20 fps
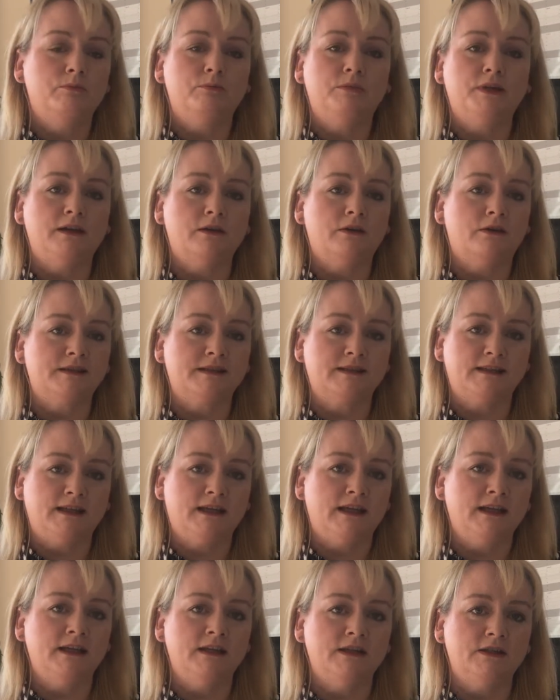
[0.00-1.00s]

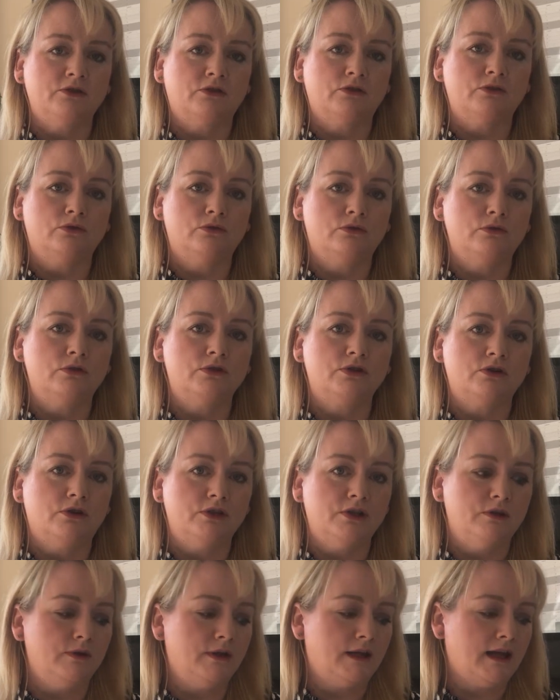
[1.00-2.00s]

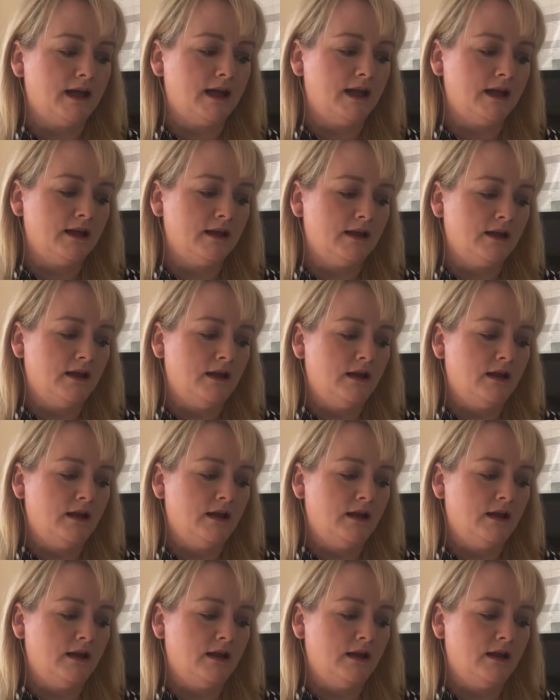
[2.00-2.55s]
brc.org.uk, and